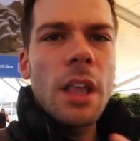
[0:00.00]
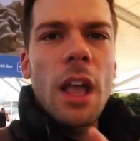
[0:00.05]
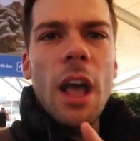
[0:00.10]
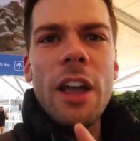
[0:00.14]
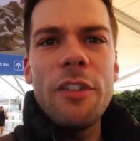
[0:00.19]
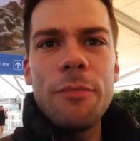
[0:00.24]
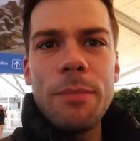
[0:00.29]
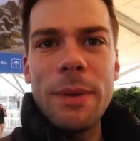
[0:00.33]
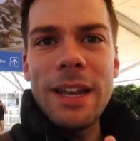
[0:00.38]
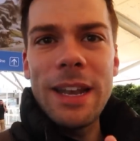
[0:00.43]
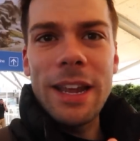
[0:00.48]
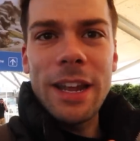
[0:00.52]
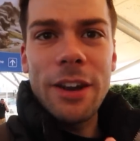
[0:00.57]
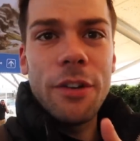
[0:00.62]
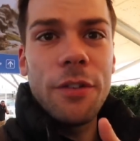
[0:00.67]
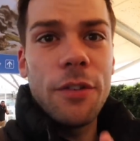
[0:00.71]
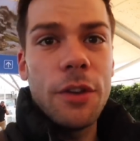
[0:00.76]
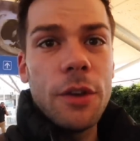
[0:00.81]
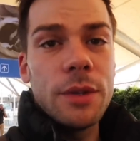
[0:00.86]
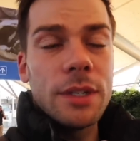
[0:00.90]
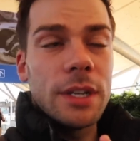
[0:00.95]
I've been here
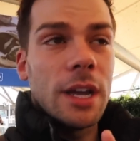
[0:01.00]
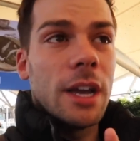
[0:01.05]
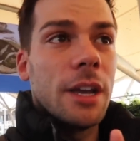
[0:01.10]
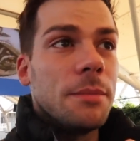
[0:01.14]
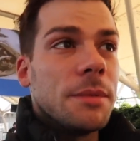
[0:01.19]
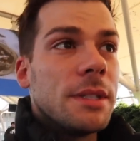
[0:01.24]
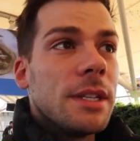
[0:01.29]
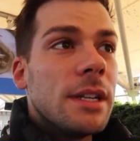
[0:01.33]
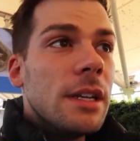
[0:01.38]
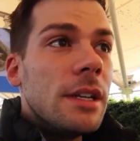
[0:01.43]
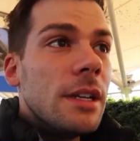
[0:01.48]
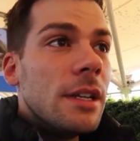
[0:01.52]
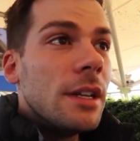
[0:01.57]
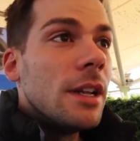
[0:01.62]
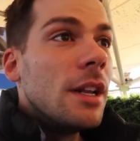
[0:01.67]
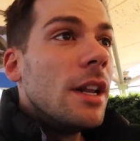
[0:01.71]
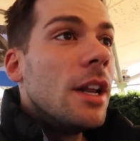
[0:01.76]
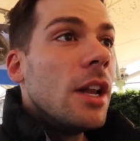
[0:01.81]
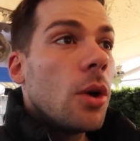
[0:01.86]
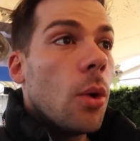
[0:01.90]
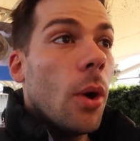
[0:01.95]
a few times,
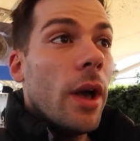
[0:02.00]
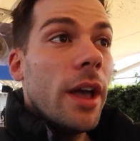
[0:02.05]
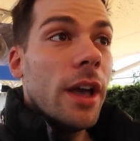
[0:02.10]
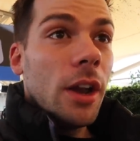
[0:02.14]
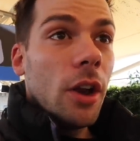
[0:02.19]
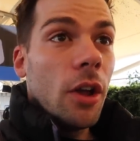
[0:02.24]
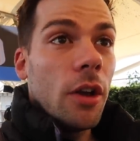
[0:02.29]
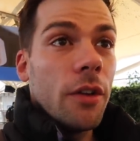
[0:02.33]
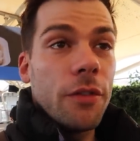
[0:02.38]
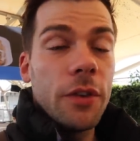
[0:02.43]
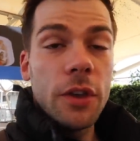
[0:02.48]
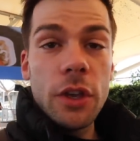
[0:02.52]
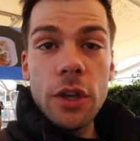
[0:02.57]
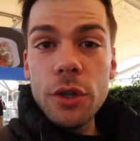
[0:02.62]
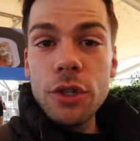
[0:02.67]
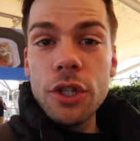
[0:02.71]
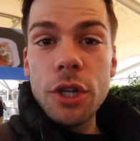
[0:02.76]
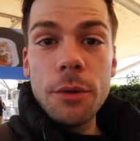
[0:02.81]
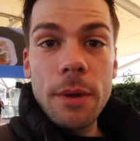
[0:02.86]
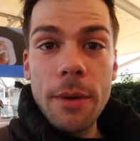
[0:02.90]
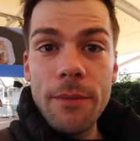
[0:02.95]
quite a lot, for
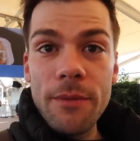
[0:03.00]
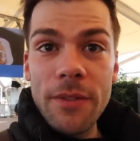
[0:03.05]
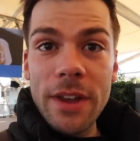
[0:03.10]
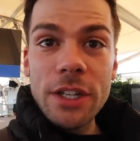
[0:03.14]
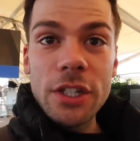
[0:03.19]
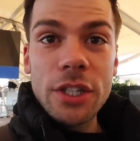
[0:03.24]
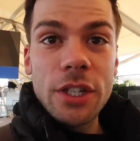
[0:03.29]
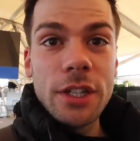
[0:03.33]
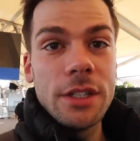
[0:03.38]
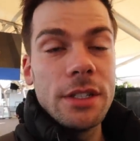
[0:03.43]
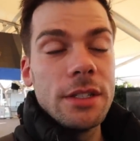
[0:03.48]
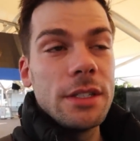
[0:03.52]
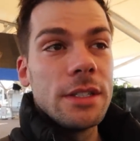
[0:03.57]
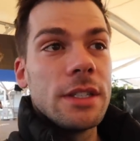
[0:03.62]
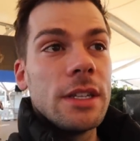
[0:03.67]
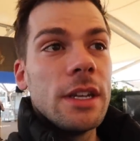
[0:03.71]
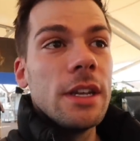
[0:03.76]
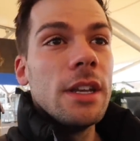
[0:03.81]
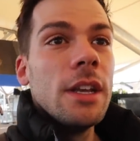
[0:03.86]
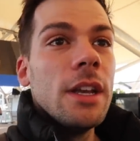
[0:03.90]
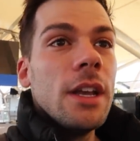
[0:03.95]
YouTube conventions,
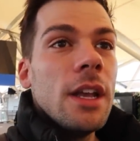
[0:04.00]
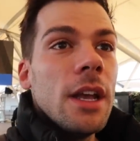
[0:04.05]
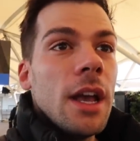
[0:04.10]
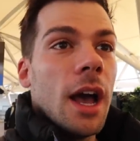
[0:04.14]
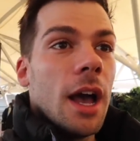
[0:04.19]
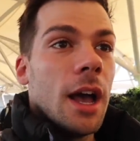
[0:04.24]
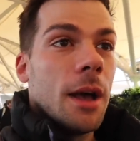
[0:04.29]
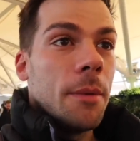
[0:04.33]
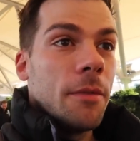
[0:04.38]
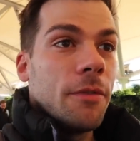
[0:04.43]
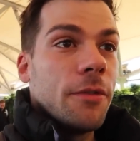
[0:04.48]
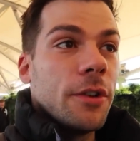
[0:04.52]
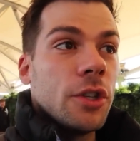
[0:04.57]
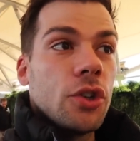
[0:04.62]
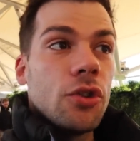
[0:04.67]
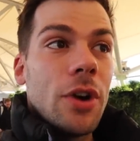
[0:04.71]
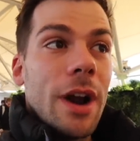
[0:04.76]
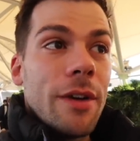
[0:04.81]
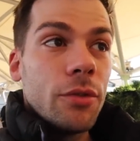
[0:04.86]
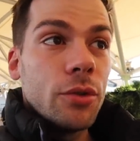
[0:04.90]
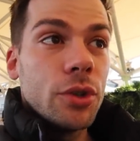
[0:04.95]
um, for
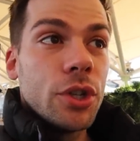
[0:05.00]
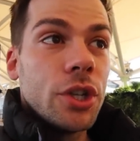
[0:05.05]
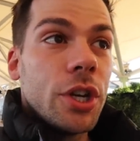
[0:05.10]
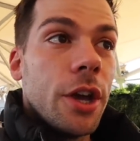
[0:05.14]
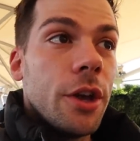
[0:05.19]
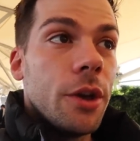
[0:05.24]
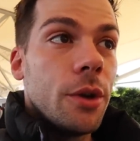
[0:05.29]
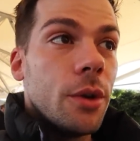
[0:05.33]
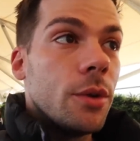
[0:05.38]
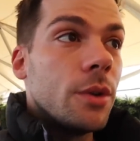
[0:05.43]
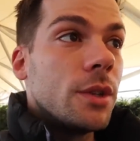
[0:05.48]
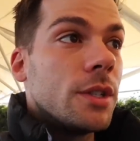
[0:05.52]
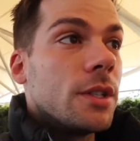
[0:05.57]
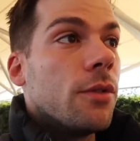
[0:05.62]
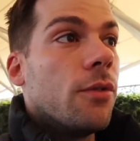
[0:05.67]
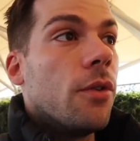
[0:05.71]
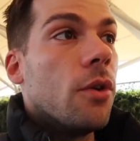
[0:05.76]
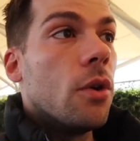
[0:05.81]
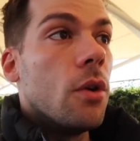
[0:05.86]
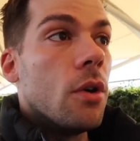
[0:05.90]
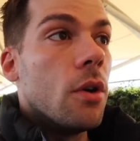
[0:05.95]
travel shows,
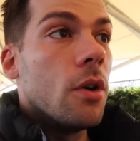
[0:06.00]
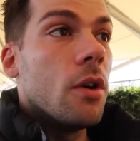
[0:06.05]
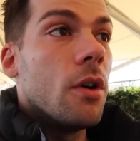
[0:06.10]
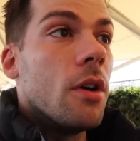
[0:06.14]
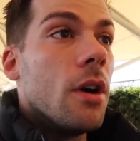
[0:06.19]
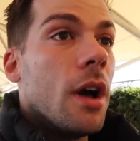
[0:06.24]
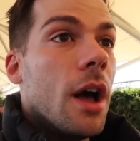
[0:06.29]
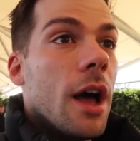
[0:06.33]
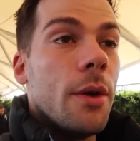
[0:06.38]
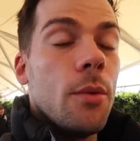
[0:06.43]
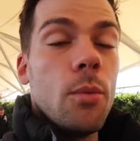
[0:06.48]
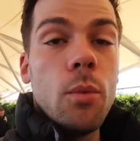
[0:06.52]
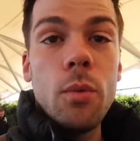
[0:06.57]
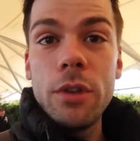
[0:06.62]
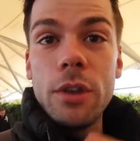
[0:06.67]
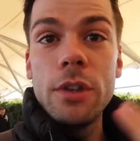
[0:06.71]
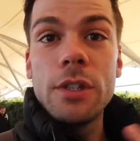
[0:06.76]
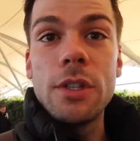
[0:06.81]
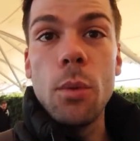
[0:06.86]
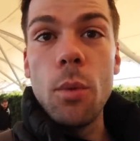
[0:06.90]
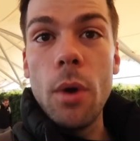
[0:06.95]
for... I
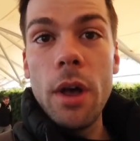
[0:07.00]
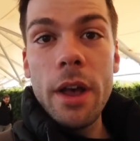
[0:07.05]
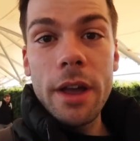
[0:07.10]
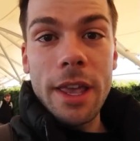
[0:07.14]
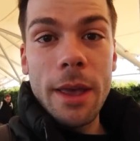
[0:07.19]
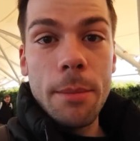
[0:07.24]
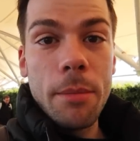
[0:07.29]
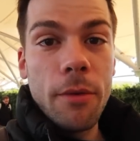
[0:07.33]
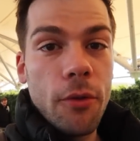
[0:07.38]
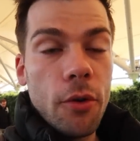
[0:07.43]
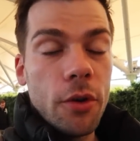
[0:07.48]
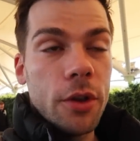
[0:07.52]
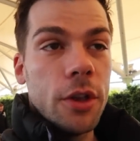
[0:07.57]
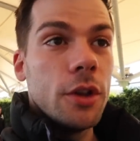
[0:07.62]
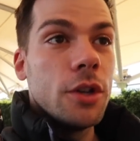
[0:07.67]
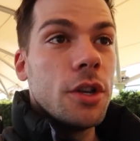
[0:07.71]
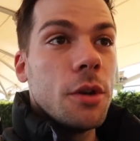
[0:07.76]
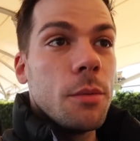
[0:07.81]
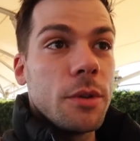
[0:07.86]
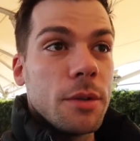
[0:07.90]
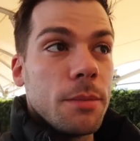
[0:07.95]
used to work here before
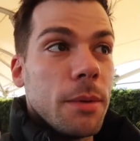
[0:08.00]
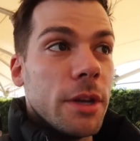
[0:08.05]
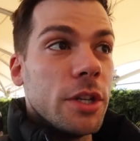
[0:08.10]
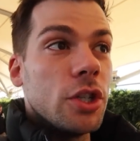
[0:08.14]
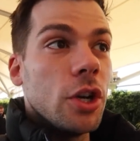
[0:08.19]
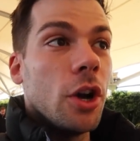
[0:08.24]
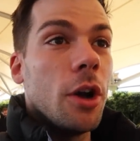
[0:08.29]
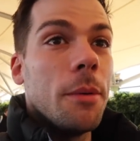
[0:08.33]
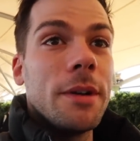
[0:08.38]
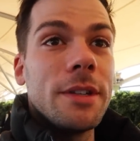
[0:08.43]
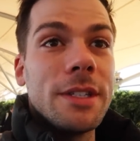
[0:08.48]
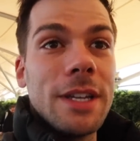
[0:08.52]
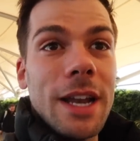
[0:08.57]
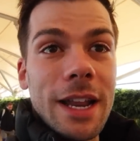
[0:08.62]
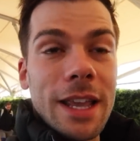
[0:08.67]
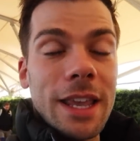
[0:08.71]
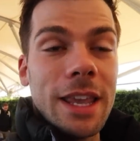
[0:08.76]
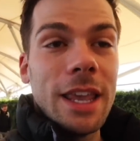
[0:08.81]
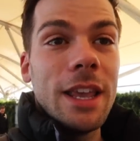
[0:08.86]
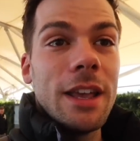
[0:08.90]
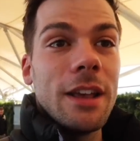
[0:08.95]
YouTube was my job. I was
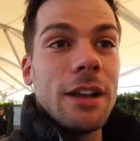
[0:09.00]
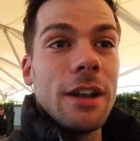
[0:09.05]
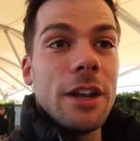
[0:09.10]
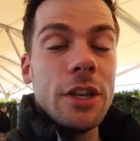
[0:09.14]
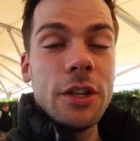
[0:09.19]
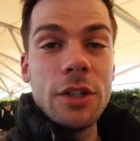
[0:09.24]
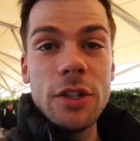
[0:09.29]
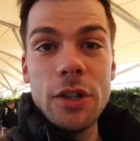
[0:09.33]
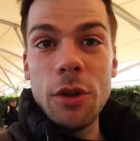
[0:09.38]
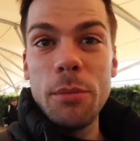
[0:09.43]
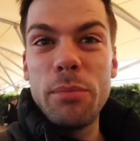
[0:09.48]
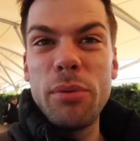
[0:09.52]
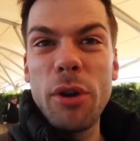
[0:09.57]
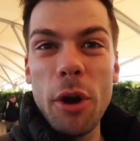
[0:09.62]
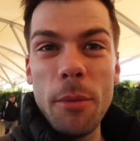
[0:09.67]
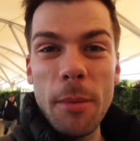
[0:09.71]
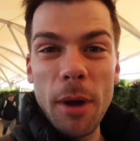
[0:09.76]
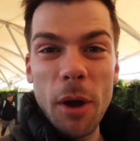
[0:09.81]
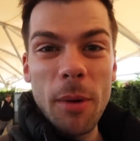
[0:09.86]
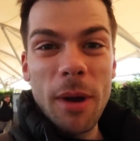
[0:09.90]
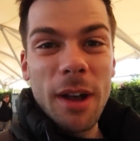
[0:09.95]
telling Keegan I used to do
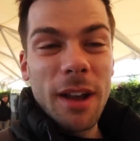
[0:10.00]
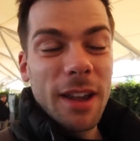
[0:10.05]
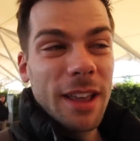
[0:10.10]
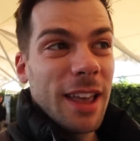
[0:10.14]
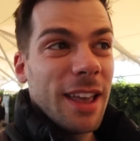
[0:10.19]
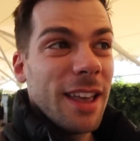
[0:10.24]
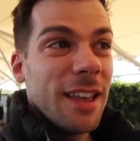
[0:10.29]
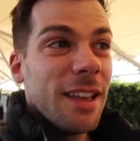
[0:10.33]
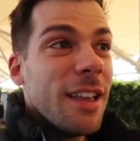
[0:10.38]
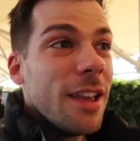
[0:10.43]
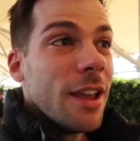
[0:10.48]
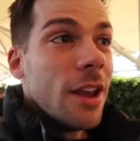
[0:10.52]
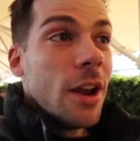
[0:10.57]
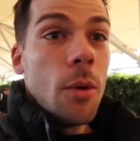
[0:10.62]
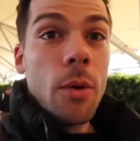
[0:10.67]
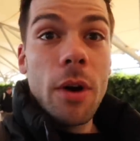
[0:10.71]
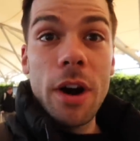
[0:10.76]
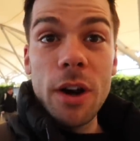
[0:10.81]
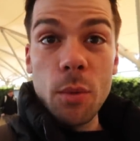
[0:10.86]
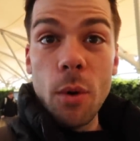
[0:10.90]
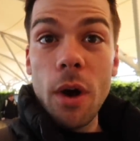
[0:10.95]
promo work here,
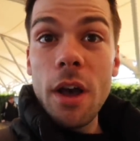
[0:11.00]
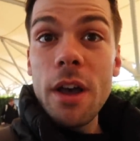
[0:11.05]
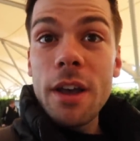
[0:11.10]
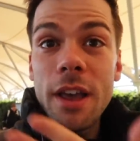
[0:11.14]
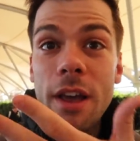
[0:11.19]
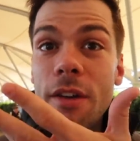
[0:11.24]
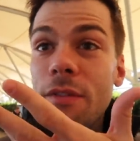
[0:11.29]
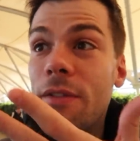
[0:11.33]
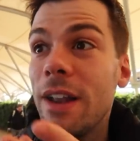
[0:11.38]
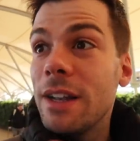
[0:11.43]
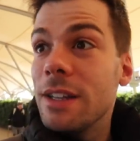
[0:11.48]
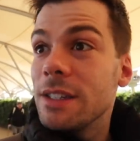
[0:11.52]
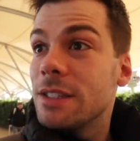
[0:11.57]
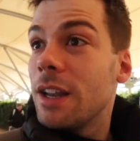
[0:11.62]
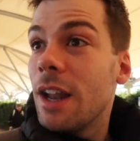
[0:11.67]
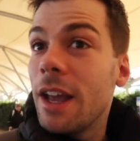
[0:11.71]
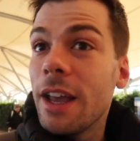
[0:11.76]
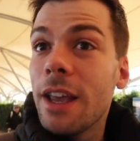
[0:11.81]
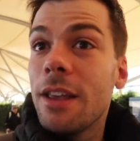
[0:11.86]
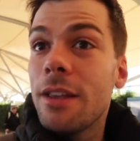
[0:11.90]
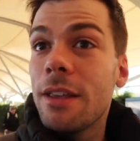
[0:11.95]
where I'd work at events
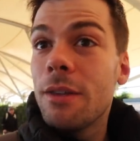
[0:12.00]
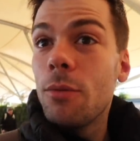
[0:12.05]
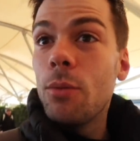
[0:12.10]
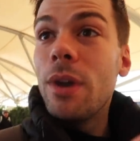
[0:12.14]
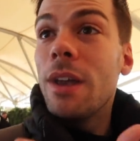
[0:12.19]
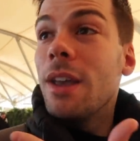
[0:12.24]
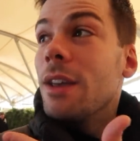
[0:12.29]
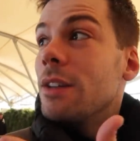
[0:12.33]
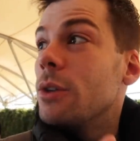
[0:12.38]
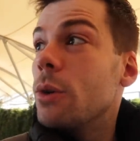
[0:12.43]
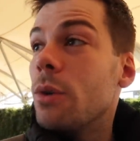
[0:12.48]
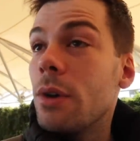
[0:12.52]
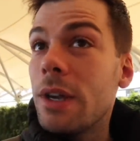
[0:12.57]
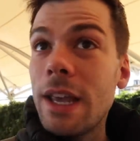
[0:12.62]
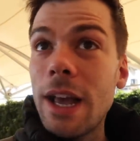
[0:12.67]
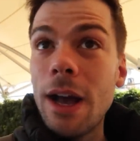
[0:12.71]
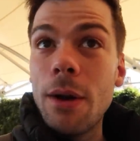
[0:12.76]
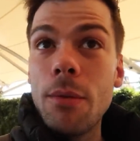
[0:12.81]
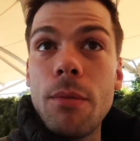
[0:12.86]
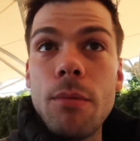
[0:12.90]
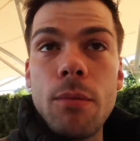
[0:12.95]
like we're
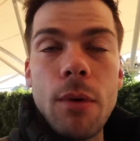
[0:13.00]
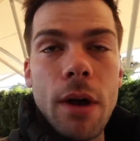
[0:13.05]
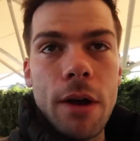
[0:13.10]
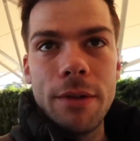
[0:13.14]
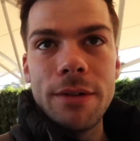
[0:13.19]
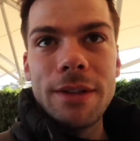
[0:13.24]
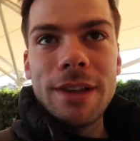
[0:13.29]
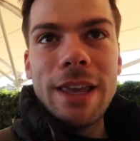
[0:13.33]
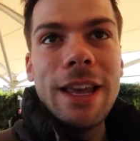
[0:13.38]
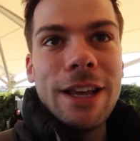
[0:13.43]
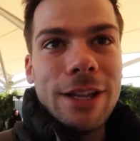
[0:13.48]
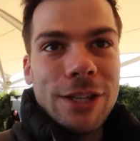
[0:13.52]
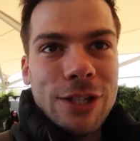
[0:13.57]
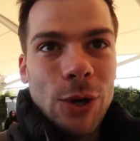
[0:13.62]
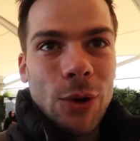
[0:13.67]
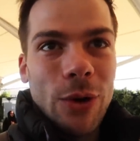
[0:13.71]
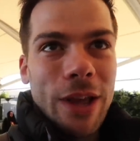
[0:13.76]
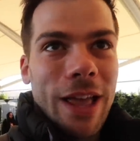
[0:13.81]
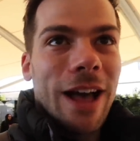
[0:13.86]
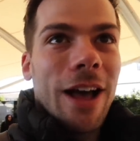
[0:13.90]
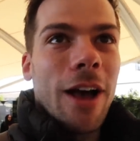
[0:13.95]
talking at, well, Keegan's
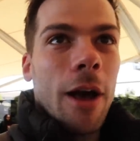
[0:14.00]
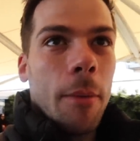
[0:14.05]
talking at,